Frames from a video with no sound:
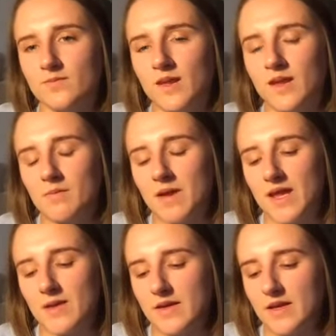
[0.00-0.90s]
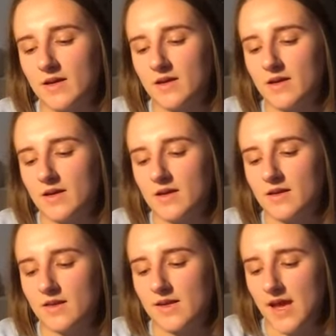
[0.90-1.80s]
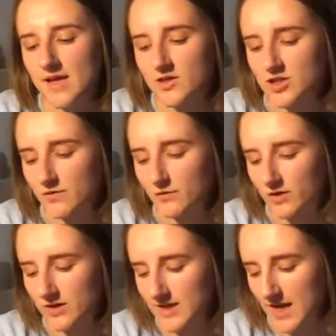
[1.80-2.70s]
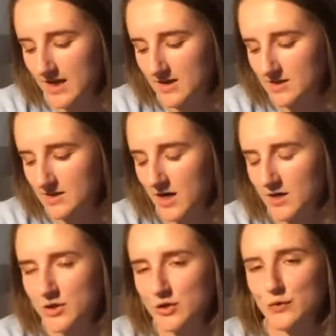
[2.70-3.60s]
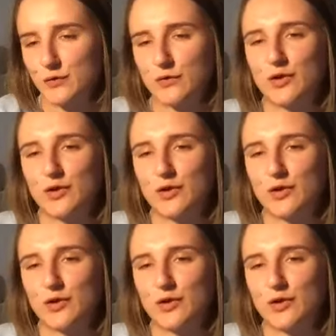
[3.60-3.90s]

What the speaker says: And maybe the energy for the day starts to